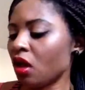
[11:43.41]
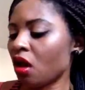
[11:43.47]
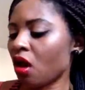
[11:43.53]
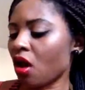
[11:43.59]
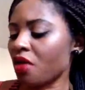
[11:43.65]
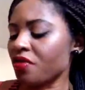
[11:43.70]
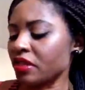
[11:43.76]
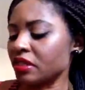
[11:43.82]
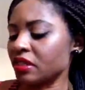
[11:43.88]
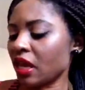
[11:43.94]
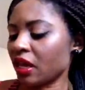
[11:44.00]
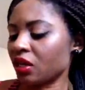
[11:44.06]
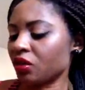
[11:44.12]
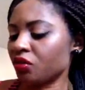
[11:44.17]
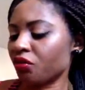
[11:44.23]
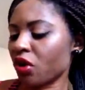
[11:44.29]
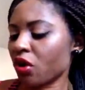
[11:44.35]
On the
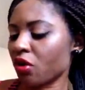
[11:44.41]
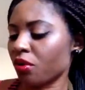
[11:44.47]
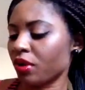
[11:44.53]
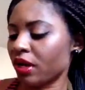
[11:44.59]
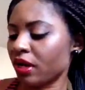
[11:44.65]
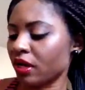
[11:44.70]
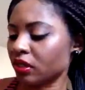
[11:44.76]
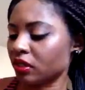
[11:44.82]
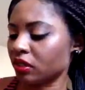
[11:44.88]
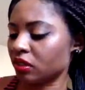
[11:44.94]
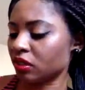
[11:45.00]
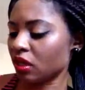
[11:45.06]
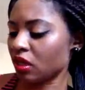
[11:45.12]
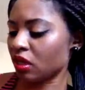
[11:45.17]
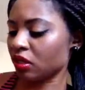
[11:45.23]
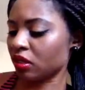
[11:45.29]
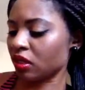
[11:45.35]
second row, it's
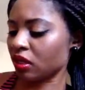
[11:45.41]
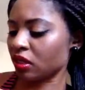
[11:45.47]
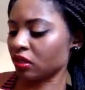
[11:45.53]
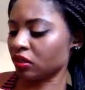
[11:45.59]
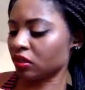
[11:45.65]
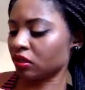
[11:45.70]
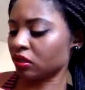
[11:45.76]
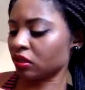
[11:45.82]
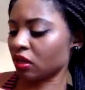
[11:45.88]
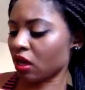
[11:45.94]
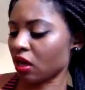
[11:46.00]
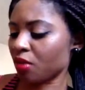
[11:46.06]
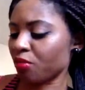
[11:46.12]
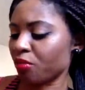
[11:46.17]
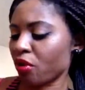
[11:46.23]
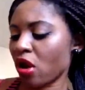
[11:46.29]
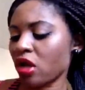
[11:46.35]
this
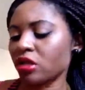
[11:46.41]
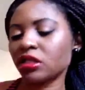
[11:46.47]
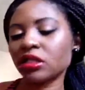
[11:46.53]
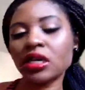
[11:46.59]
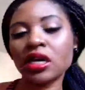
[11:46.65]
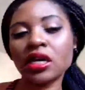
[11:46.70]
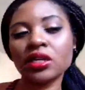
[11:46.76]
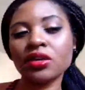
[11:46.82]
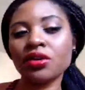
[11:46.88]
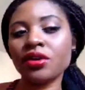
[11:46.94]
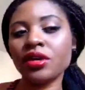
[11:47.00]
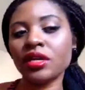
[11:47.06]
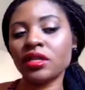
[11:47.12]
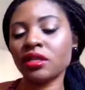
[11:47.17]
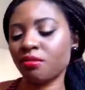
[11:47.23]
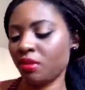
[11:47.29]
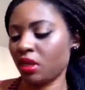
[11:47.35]
bronze color
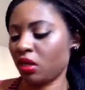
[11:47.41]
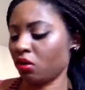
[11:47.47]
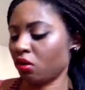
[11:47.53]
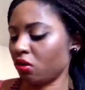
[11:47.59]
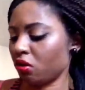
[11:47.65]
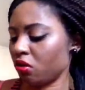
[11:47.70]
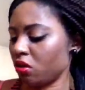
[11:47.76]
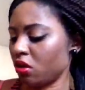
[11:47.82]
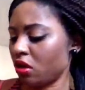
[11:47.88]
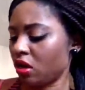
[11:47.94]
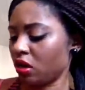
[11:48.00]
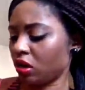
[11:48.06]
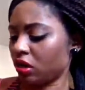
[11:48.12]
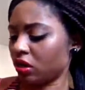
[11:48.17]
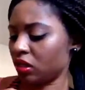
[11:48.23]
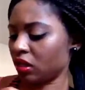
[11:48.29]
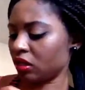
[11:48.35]
in the middle,
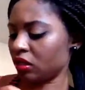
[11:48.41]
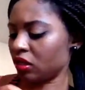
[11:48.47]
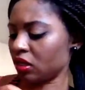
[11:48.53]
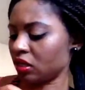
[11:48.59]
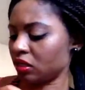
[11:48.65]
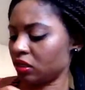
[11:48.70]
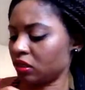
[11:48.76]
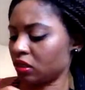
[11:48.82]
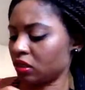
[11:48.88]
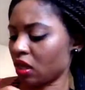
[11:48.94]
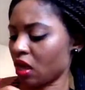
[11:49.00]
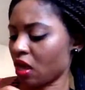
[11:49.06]
and then this